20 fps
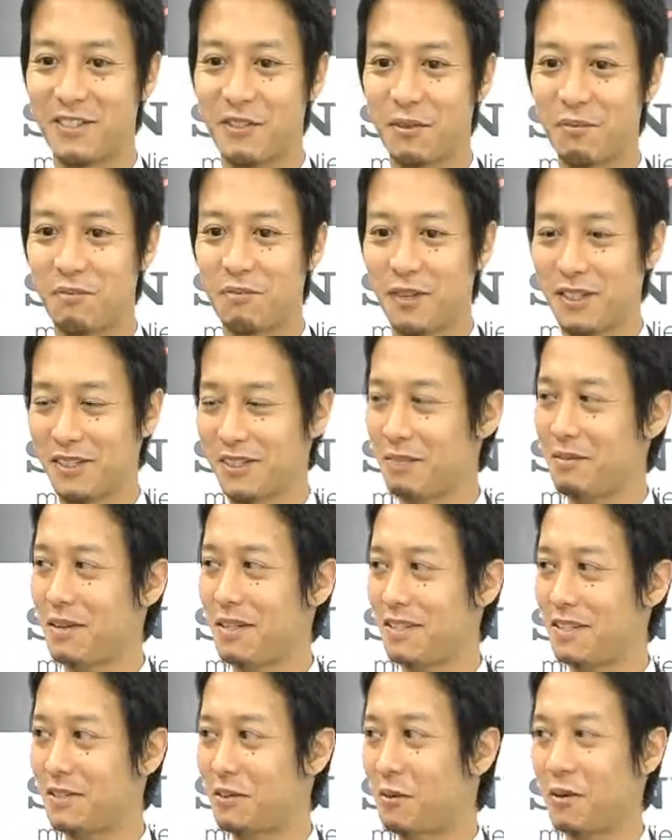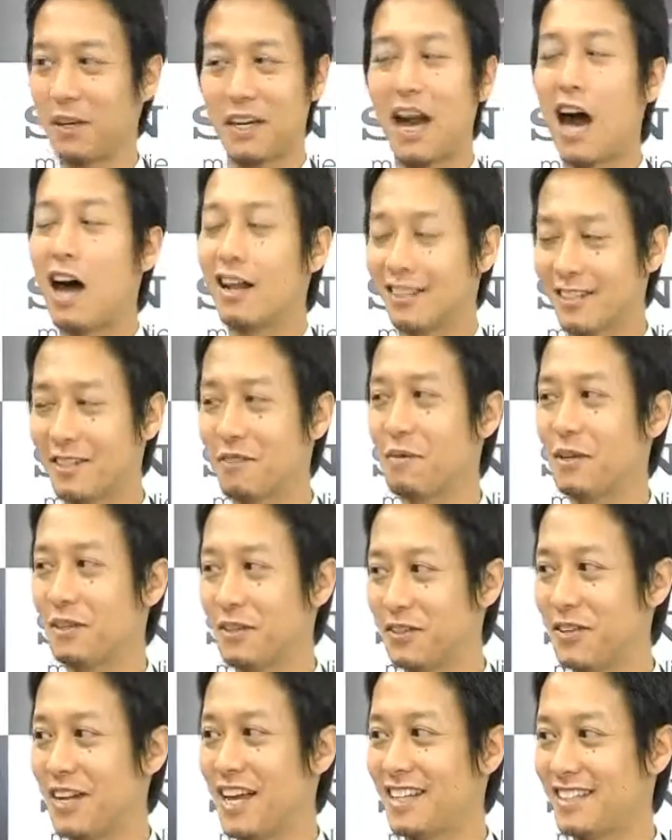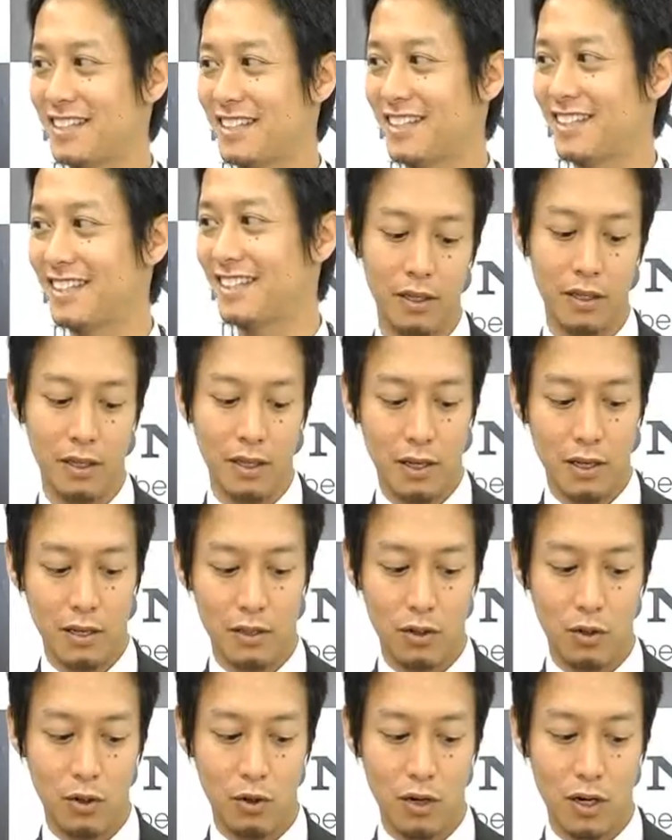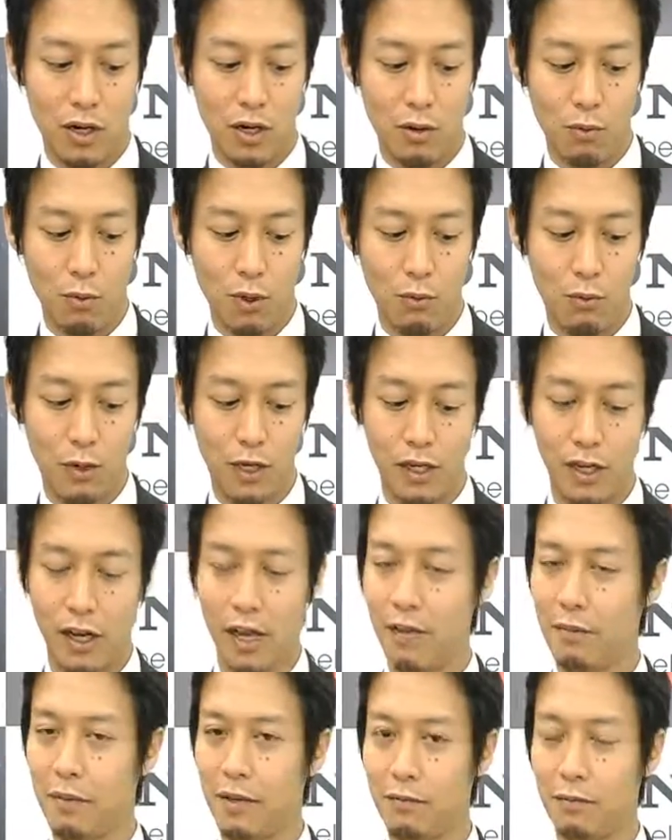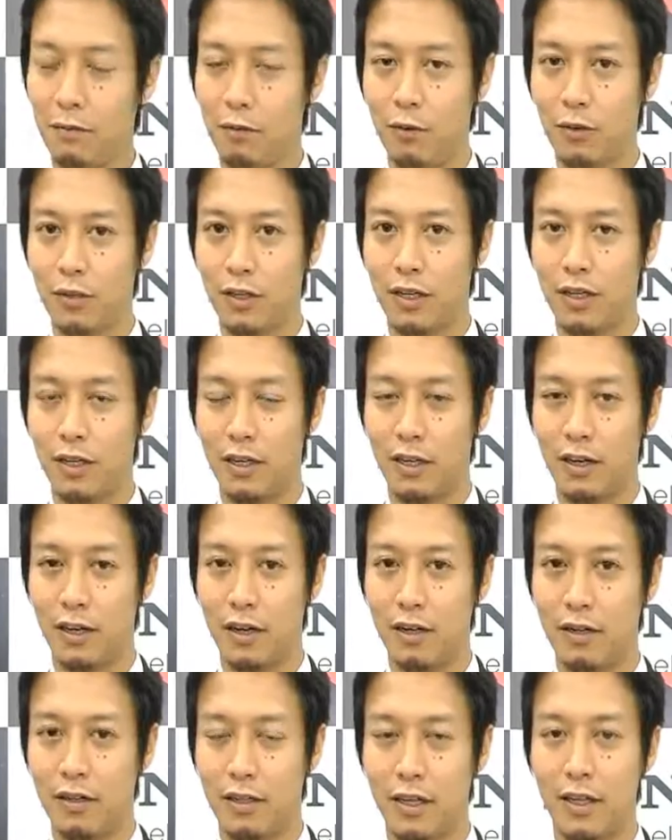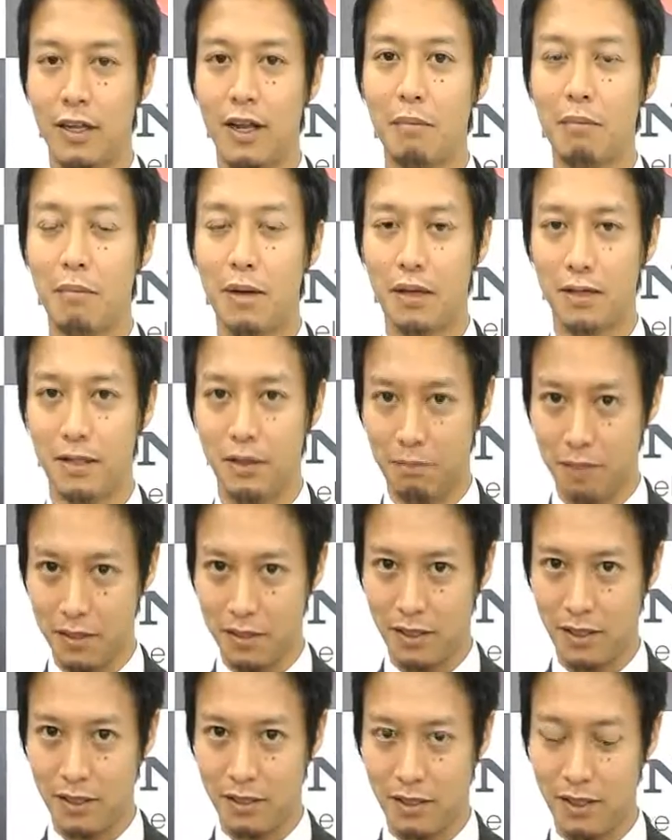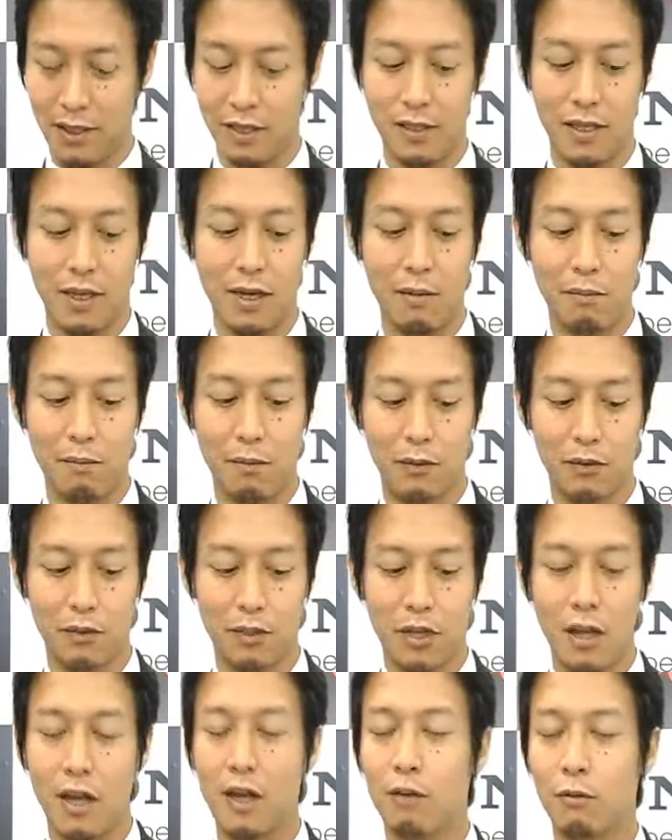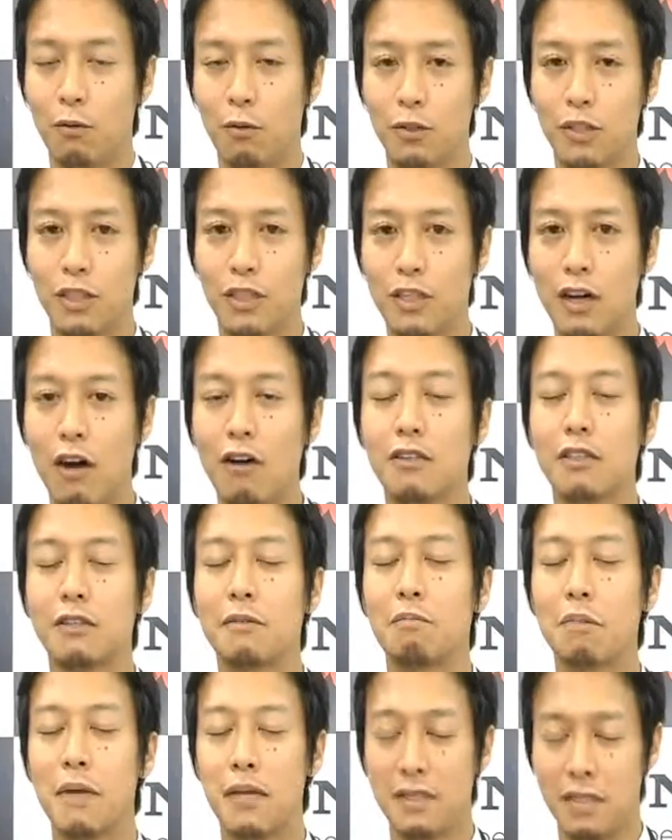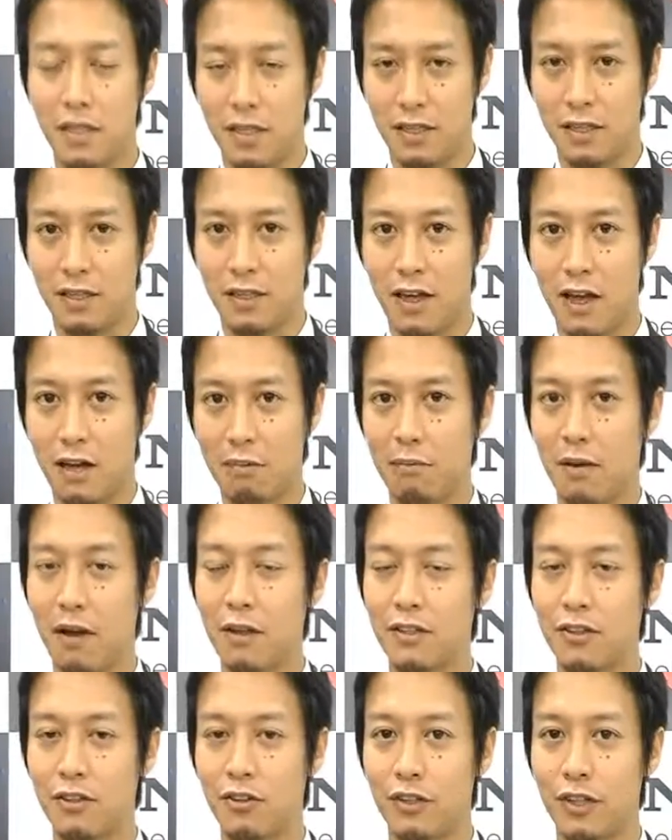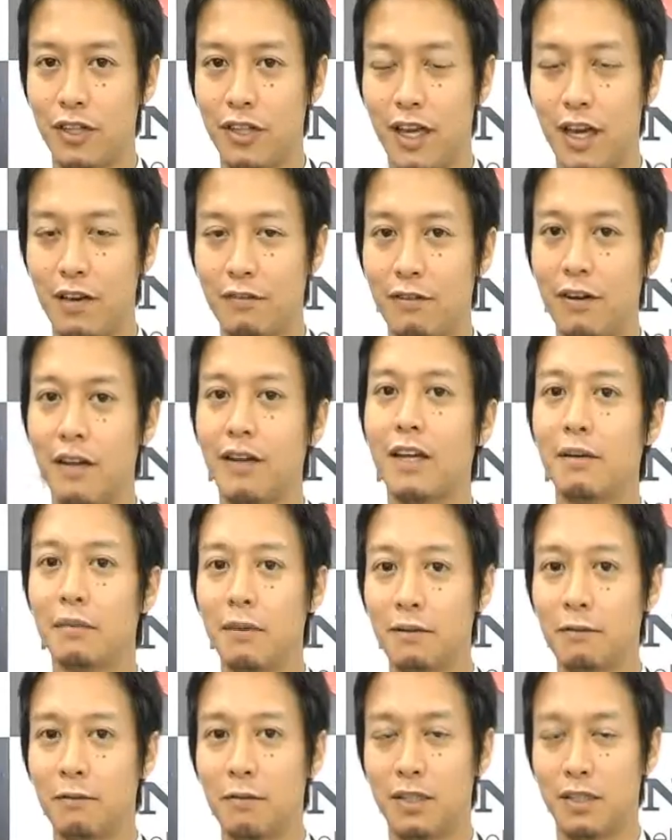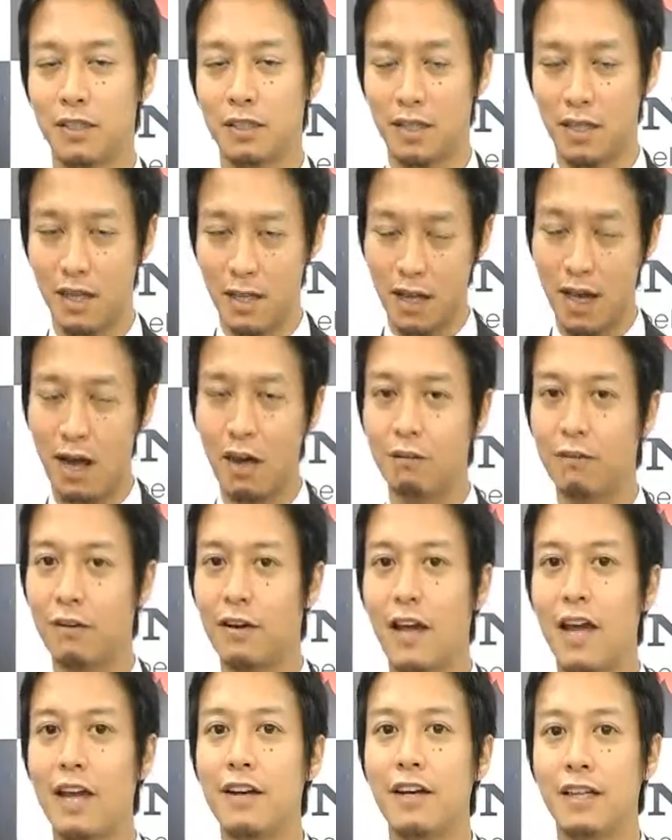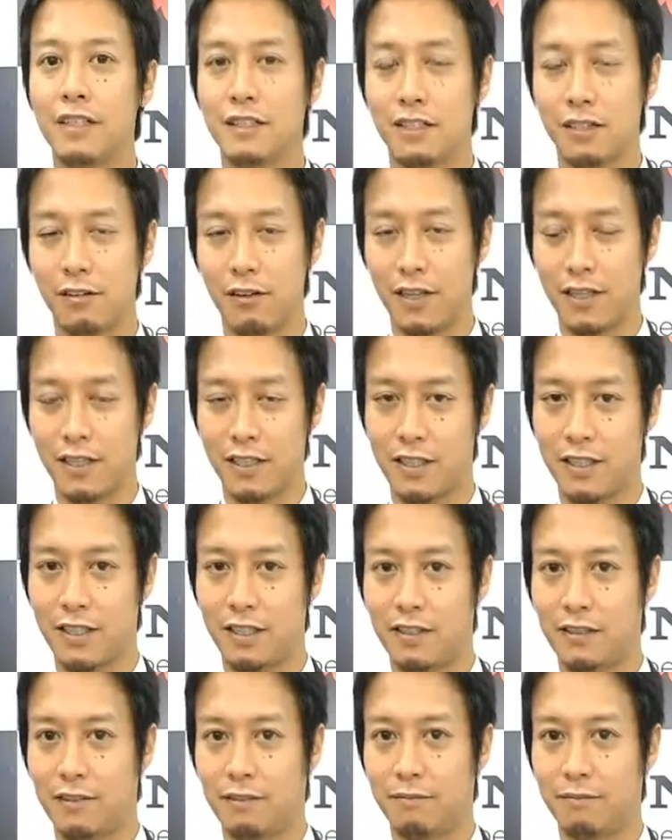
you know press event, so can't comment on it. So uh, what we are aiming for the uh, the number the business is uh, approx 40,000 pieces up onto the FY11 with Alpha NEX series.